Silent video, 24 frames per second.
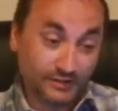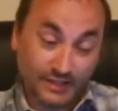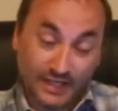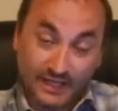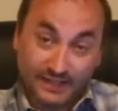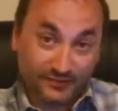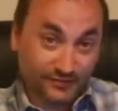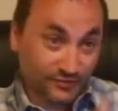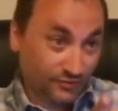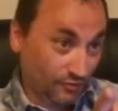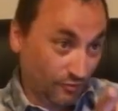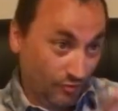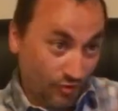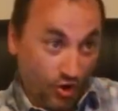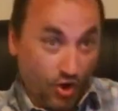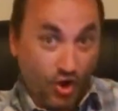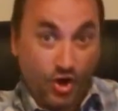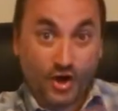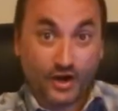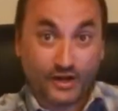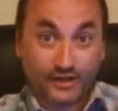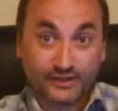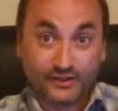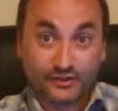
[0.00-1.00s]
Lights are
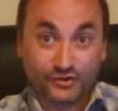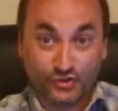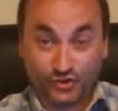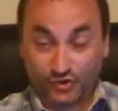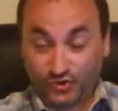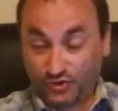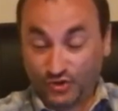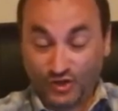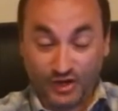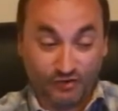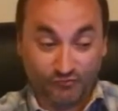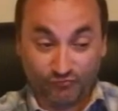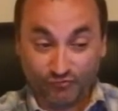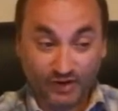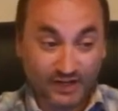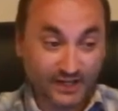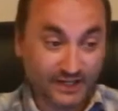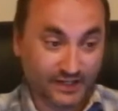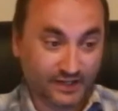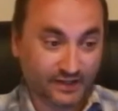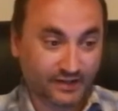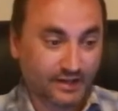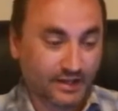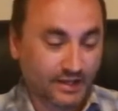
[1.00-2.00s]
on. It's just not
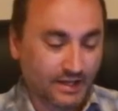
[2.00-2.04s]
running.